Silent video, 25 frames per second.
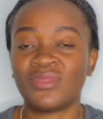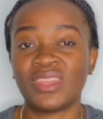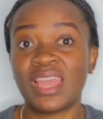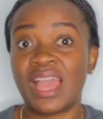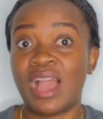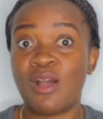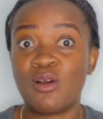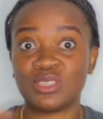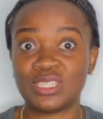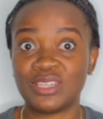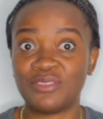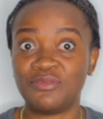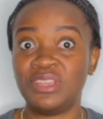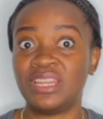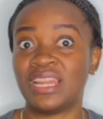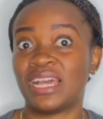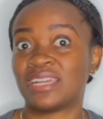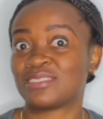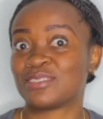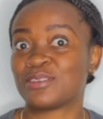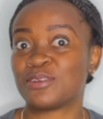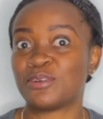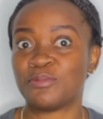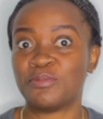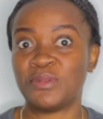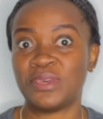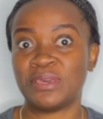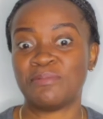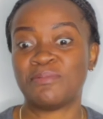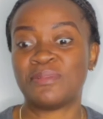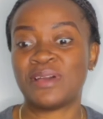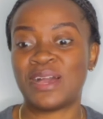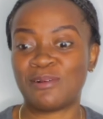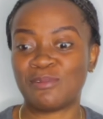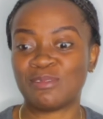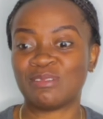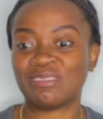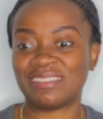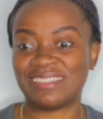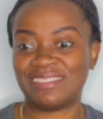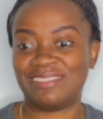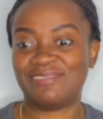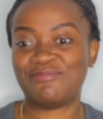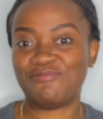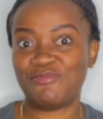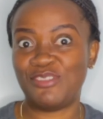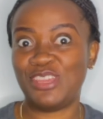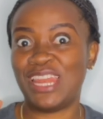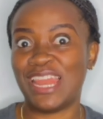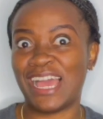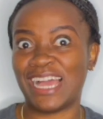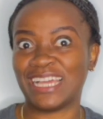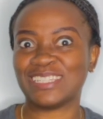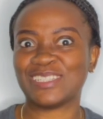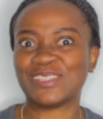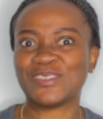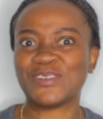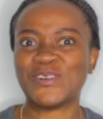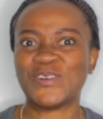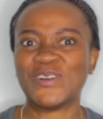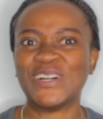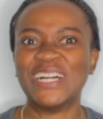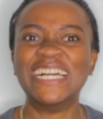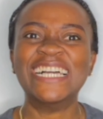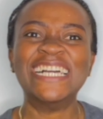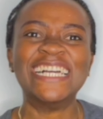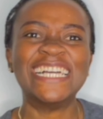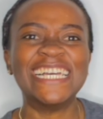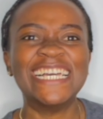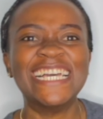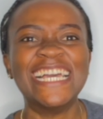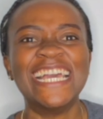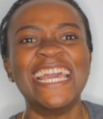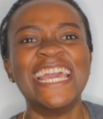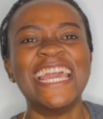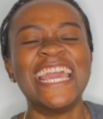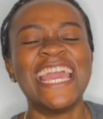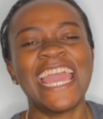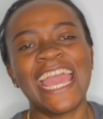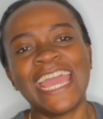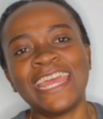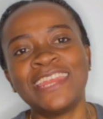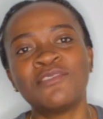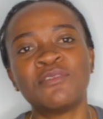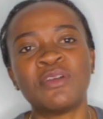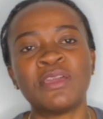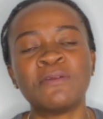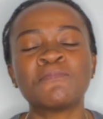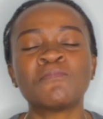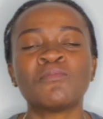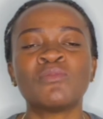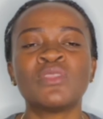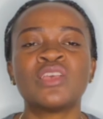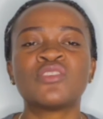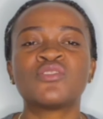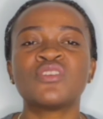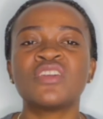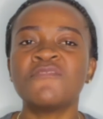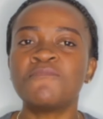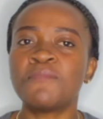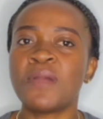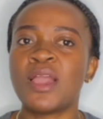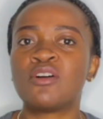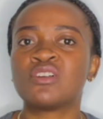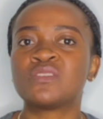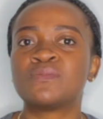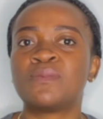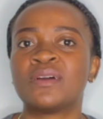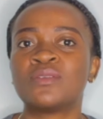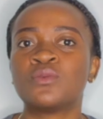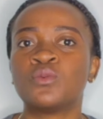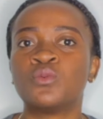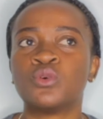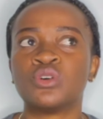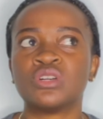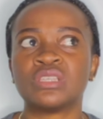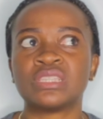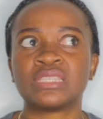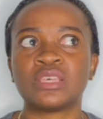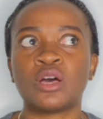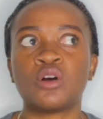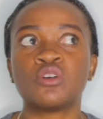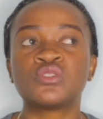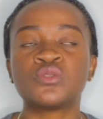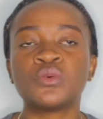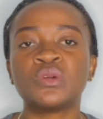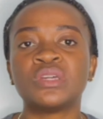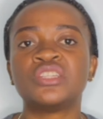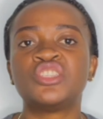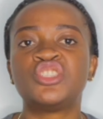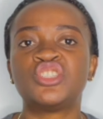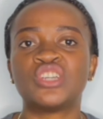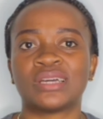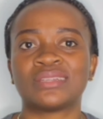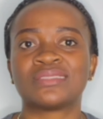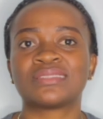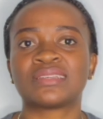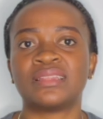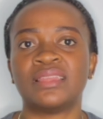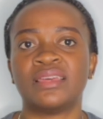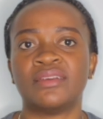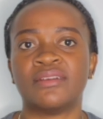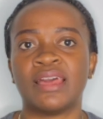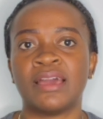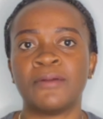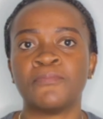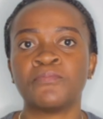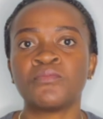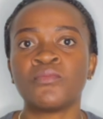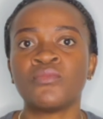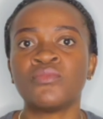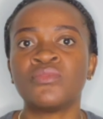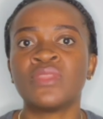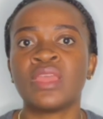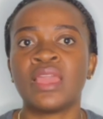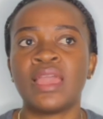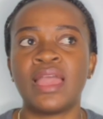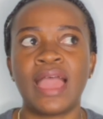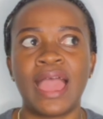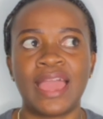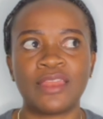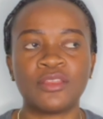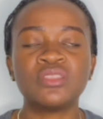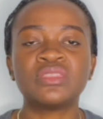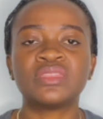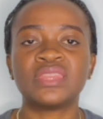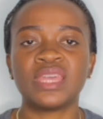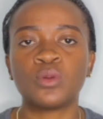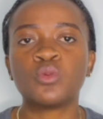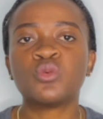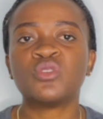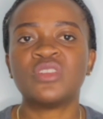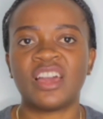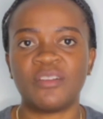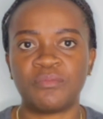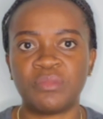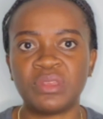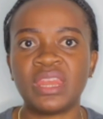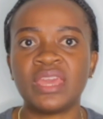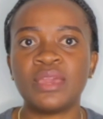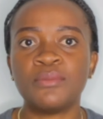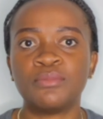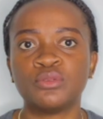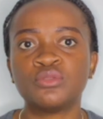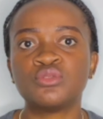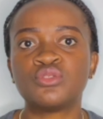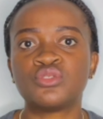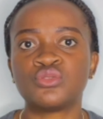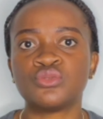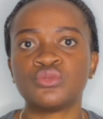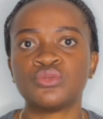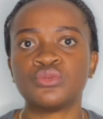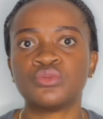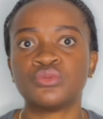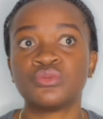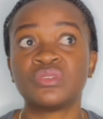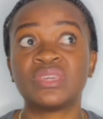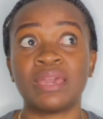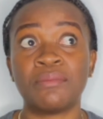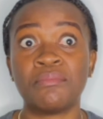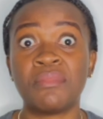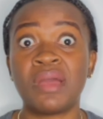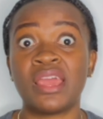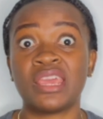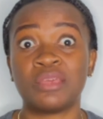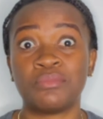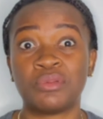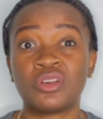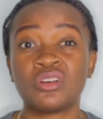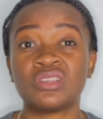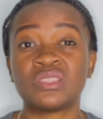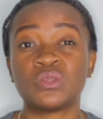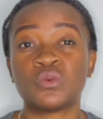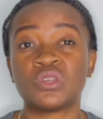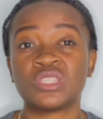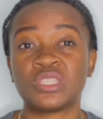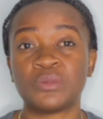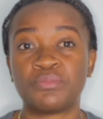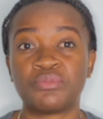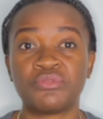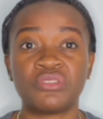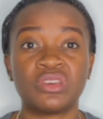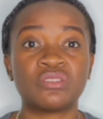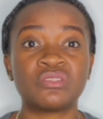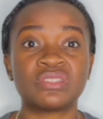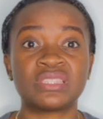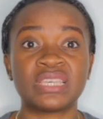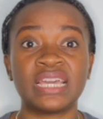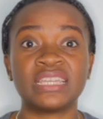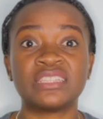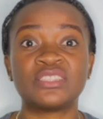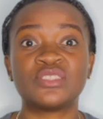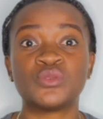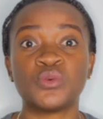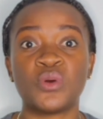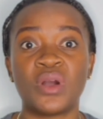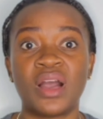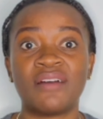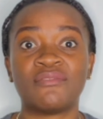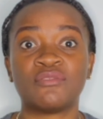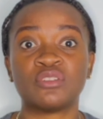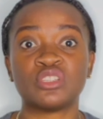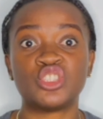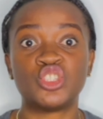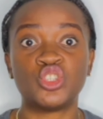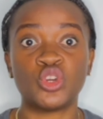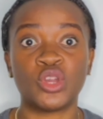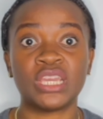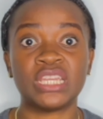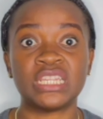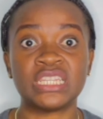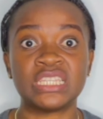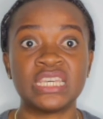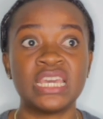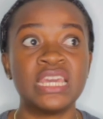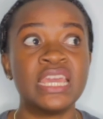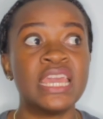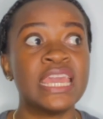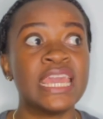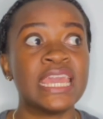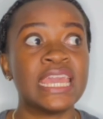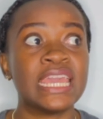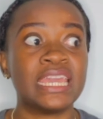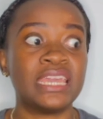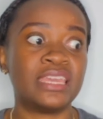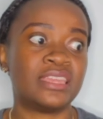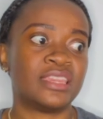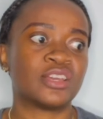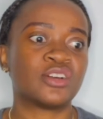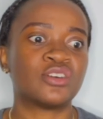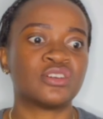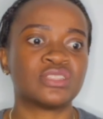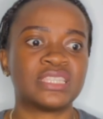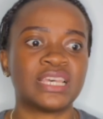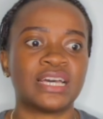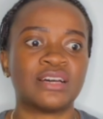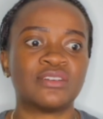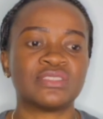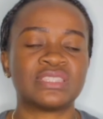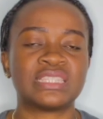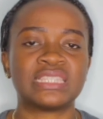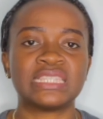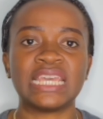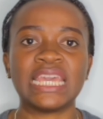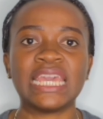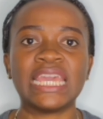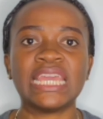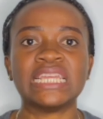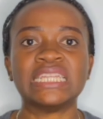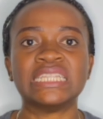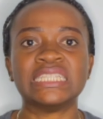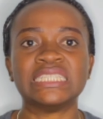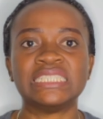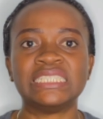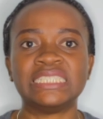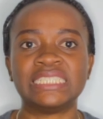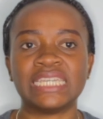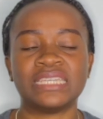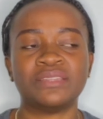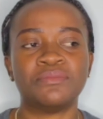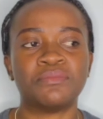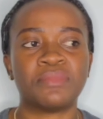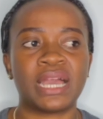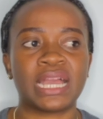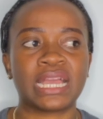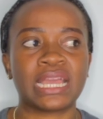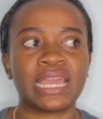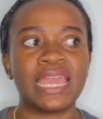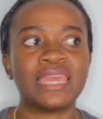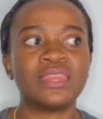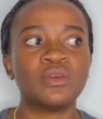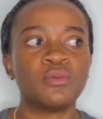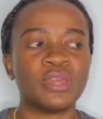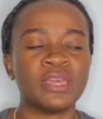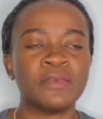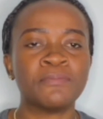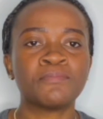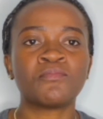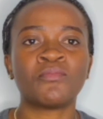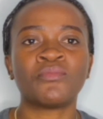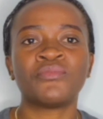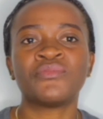I was a real hardcore babe. I was real hardcore. Anyway, so if my husband was also a chat clearer, I don't think we would have been able to get married, because it was a prerequisite to have us joined in the courthouse in Denmark. Anyway,